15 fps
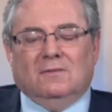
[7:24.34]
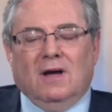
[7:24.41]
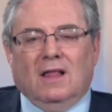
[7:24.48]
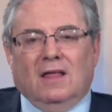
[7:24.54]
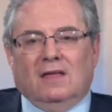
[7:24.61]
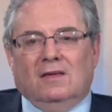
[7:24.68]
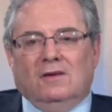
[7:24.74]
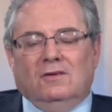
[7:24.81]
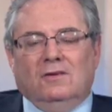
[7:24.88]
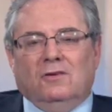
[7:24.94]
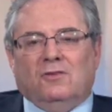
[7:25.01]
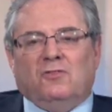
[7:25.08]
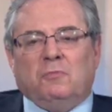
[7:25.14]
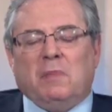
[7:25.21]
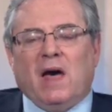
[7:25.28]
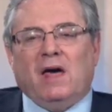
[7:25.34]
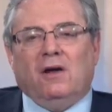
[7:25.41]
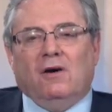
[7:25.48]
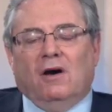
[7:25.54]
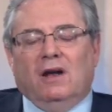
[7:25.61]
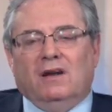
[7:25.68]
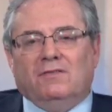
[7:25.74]
Well, you're spot
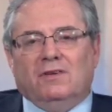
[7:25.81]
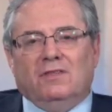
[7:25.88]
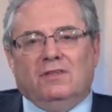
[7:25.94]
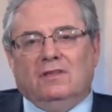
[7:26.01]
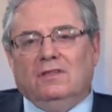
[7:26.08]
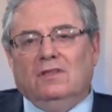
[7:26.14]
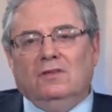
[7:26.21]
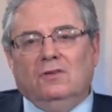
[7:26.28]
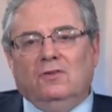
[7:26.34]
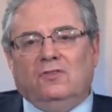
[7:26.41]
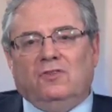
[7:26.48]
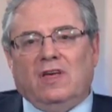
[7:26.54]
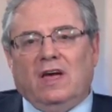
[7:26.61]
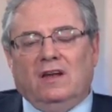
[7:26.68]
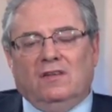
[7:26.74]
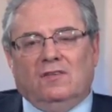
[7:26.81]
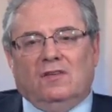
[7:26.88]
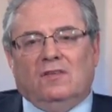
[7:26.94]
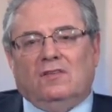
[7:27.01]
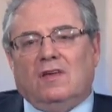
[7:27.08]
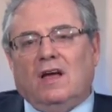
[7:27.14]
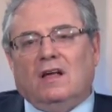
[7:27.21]
on. Everything that you said is
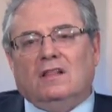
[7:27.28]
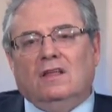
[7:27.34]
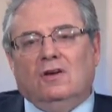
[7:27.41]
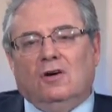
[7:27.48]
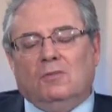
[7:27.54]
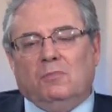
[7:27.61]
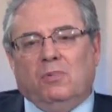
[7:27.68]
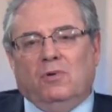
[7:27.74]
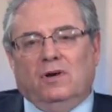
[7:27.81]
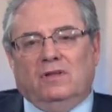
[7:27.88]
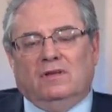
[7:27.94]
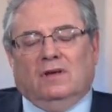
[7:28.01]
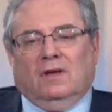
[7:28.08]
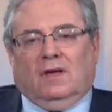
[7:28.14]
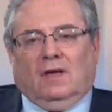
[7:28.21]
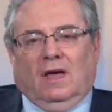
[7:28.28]
exactly on point.